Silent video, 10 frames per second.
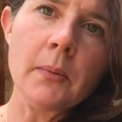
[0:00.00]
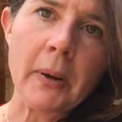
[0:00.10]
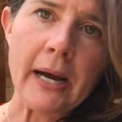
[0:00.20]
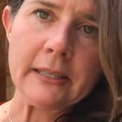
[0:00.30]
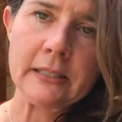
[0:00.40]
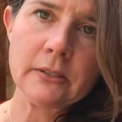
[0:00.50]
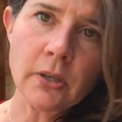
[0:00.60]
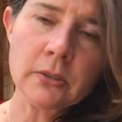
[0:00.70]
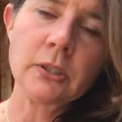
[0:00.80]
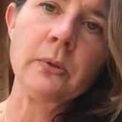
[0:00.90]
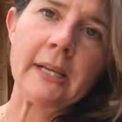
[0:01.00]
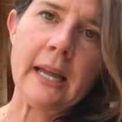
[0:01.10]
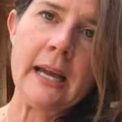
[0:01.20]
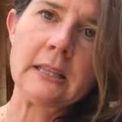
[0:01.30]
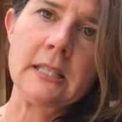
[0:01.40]
But don't do it
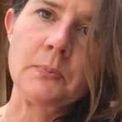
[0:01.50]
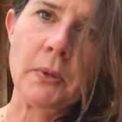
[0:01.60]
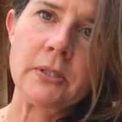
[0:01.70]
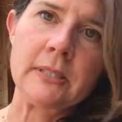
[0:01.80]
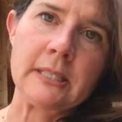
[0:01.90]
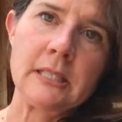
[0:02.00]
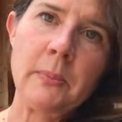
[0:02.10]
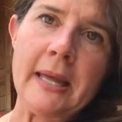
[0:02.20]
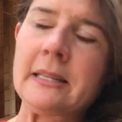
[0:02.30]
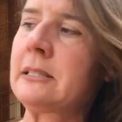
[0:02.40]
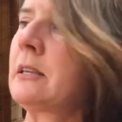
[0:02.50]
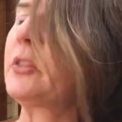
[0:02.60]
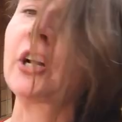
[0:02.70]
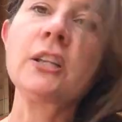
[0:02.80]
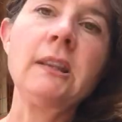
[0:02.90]
at these birds' expense.
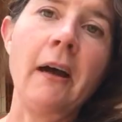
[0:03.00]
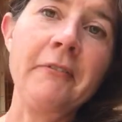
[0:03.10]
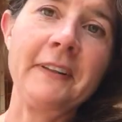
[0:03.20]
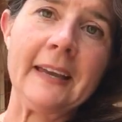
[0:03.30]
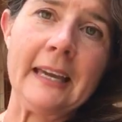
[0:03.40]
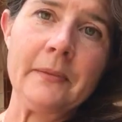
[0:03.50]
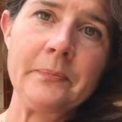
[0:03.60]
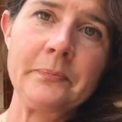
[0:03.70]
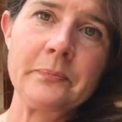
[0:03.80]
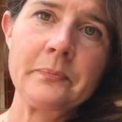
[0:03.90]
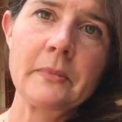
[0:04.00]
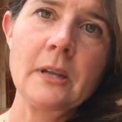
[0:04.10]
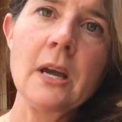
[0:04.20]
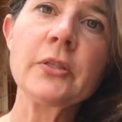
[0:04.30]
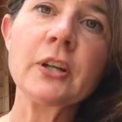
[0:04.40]
They're lovely.
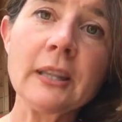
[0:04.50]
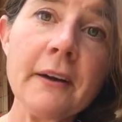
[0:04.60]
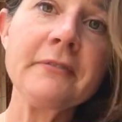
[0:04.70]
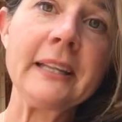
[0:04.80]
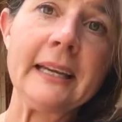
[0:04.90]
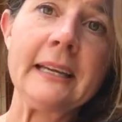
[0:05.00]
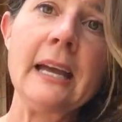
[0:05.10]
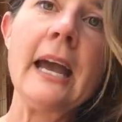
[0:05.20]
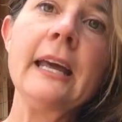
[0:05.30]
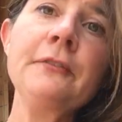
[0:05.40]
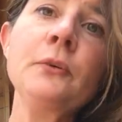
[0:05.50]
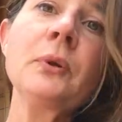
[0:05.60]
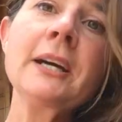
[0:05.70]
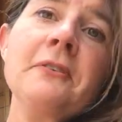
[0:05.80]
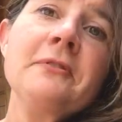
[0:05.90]
They're lovely. And if you
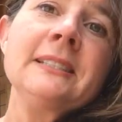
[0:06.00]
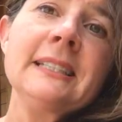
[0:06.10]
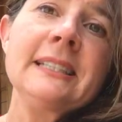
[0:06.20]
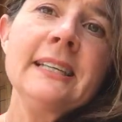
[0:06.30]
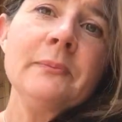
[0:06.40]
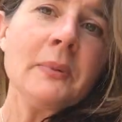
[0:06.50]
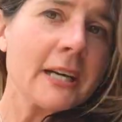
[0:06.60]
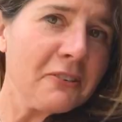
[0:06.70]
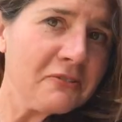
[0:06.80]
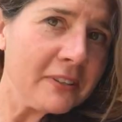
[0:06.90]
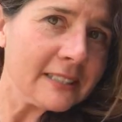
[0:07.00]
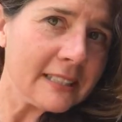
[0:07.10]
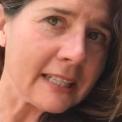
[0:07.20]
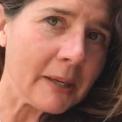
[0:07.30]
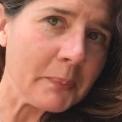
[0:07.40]
want to come visit them, come
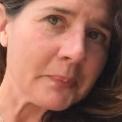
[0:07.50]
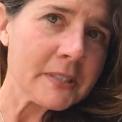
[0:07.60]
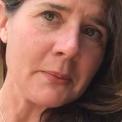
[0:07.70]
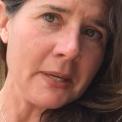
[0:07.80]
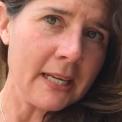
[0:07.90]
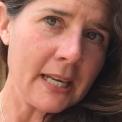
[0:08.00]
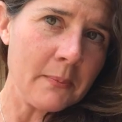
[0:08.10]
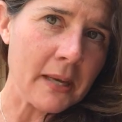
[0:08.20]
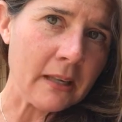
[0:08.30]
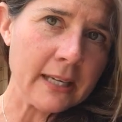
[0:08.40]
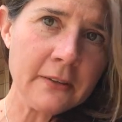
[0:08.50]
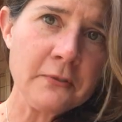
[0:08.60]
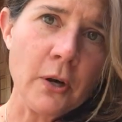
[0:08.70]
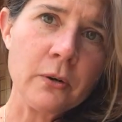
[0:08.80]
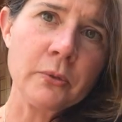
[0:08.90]
visit them. Send me an email,
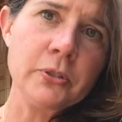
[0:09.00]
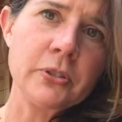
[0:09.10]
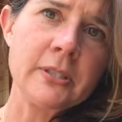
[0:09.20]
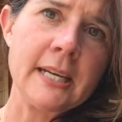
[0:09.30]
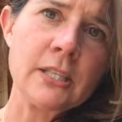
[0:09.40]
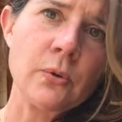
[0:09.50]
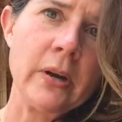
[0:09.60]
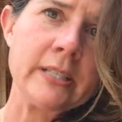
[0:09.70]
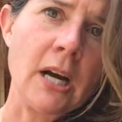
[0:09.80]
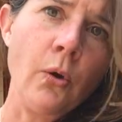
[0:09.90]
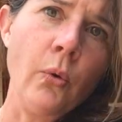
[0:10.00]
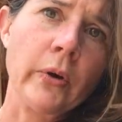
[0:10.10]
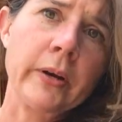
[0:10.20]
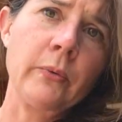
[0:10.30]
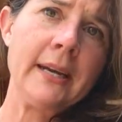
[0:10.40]

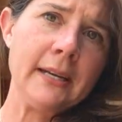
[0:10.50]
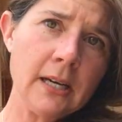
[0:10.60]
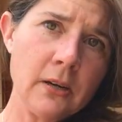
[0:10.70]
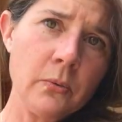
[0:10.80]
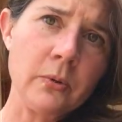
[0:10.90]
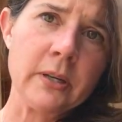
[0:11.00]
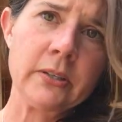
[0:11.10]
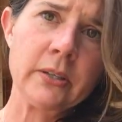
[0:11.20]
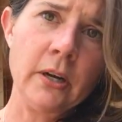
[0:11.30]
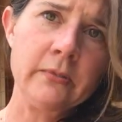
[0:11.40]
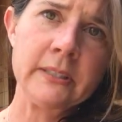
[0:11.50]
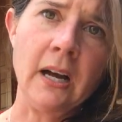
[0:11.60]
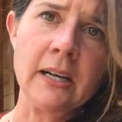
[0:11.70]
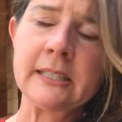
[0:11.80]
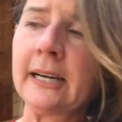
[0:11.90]
info@roostersanctuary.org. Right now, we're under COVID
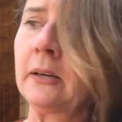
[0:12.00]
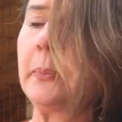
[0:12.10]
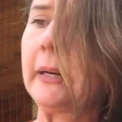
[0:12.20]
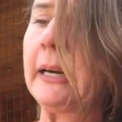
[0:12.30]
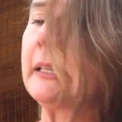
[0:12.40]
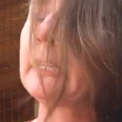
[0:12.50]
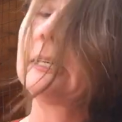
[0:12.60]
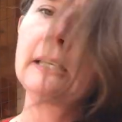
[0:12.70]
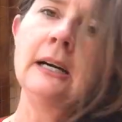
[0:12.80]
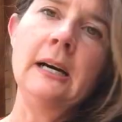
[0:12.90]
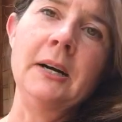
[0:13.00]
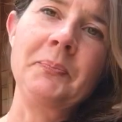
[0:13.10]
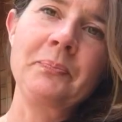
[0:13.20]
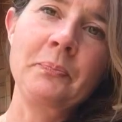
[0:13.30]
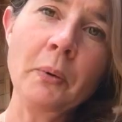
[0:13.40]
lockdown,
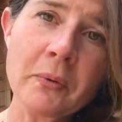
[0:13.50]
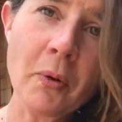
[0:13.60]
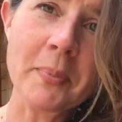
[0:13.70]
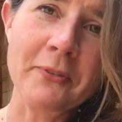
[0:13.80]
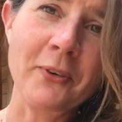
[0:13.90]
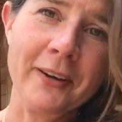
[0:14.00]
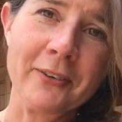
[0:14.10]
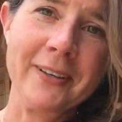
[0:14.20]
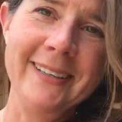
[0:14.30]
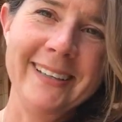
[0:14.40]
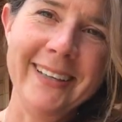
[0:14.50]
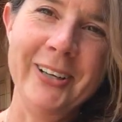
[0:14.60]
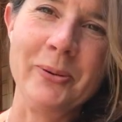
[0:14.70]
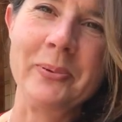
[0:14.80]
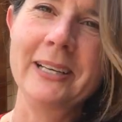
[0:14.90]
but we won't be forever, I
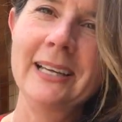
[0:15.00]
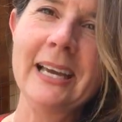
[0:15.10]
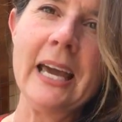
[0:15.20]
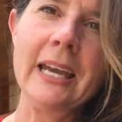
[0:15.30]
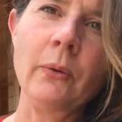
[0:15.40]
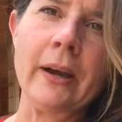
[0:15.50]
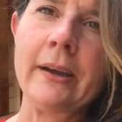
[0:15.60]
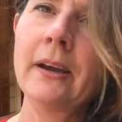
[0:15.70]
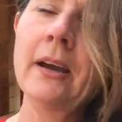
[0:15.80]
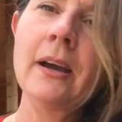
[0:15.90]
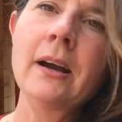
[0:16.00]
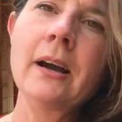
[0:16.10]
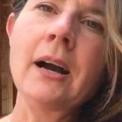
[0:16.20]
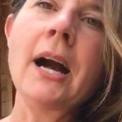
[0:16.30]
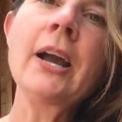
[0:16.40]
hope. Anyway,
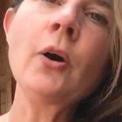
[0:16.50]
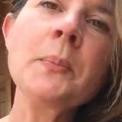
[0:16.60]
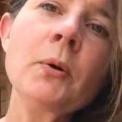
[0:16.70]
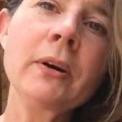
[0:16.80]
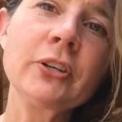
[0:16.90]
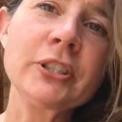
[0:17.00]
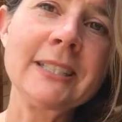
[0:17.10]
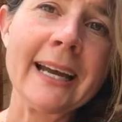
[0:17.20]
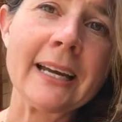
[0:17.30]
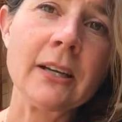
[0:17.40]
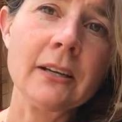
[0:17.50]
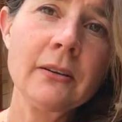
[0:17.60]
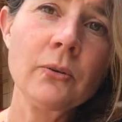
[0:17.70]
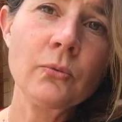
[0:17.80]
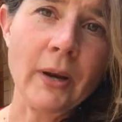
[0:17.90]
I hope you understand,
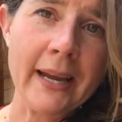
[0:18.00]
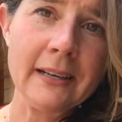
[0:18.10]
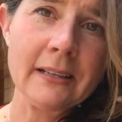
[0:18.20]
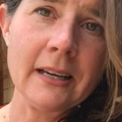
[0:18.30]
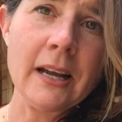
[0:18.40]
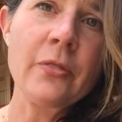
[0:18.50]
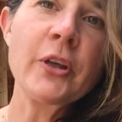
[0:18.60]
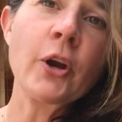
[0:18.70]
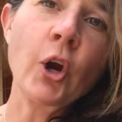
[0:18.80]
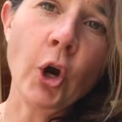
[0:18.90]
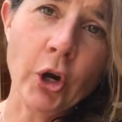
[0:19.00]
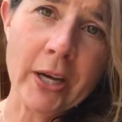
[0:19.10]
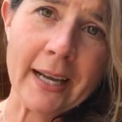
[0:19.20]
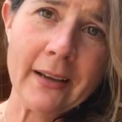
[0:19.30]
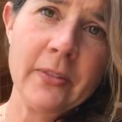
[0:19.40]
right? They're
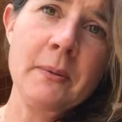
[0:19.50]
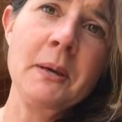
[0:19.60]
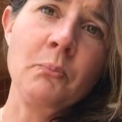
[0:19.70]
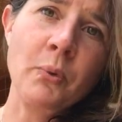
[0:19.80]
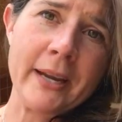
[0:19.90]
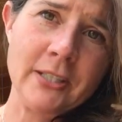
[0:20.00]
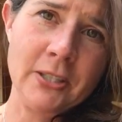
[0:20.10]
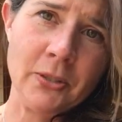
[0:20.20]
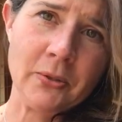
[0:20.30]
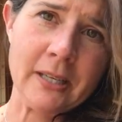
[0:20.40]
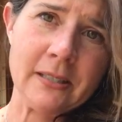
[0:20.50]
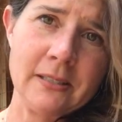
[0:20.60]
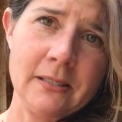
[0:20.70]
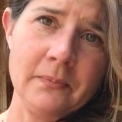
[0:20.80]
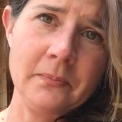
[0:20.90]
hurting. They've been bred to do
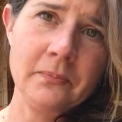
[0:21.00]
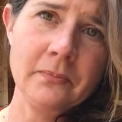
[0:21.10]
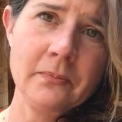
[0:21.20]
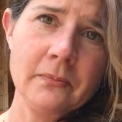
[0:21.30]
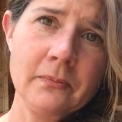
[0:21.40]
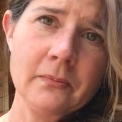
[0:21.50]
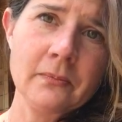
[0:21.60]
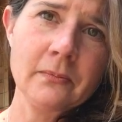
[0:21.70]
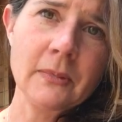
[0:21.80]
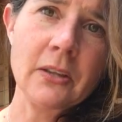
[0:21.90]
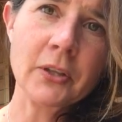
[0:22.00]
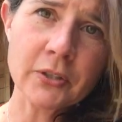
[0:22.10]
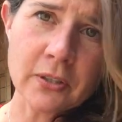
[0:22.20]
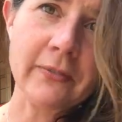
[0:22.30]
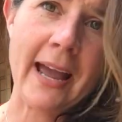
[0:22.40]
this. They're
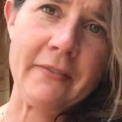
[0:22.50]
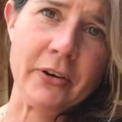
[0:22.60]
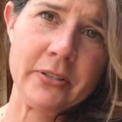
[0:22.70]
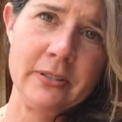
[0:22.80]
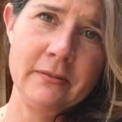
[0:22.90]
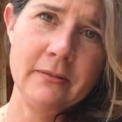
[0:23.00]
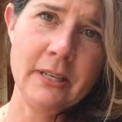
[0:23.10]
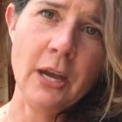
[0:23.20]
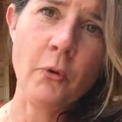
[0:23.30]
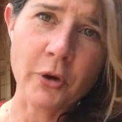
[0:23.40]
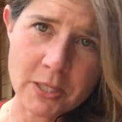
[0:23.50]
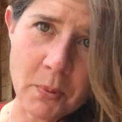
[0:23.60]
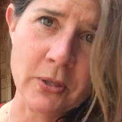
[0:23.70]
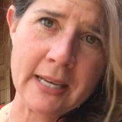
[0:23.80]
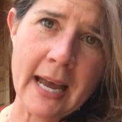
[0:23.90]
survivors. We're
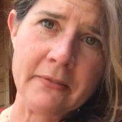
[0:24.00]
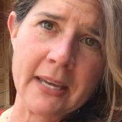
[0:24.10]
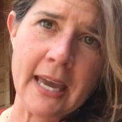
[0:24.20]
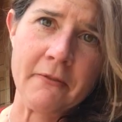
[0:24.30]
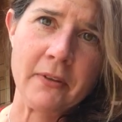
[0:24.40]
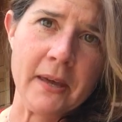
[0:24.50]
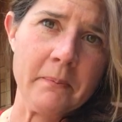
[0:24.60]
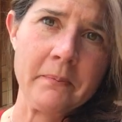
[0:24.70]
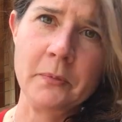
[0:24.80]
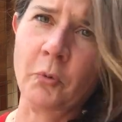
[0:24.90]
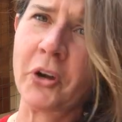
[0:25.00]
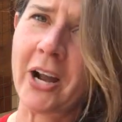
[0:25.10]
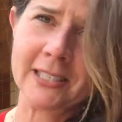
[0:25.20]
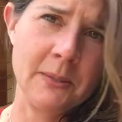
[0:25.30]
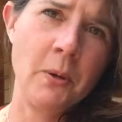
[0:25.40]
supposed to advocate for them. We're
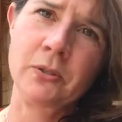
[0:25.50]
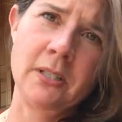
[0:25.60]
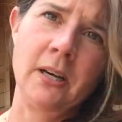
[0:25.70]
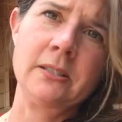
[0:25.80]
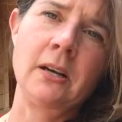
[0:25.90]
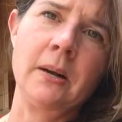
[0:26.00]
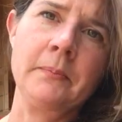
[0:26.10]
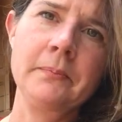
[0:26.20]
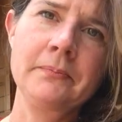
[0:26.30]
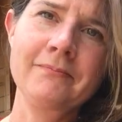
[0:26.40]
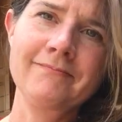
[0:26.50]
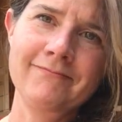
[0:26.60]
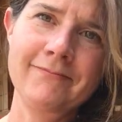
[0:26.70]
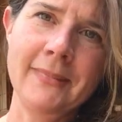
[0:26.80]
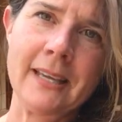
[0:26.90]
not supposed to cause harm.
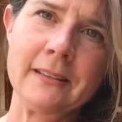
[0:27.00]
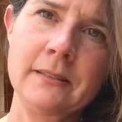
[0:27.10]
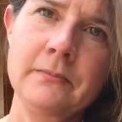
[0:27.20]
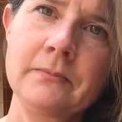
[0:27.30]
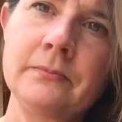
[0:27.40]
Thanks.